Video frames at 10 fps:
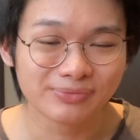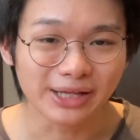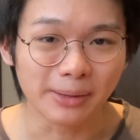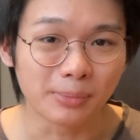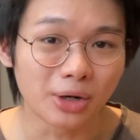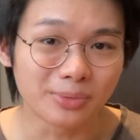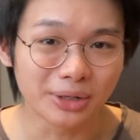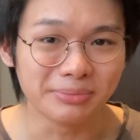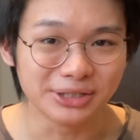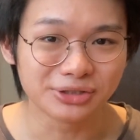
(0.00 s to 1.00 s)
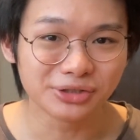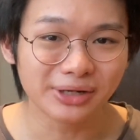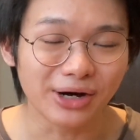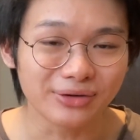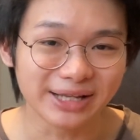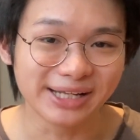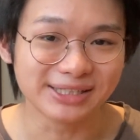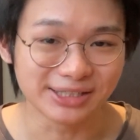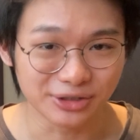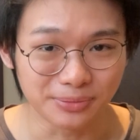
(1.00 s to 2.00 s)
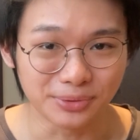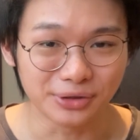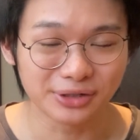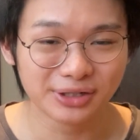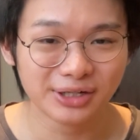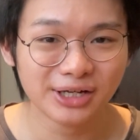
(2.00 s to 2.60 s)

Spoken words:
that Barbara Minto outlines in her book.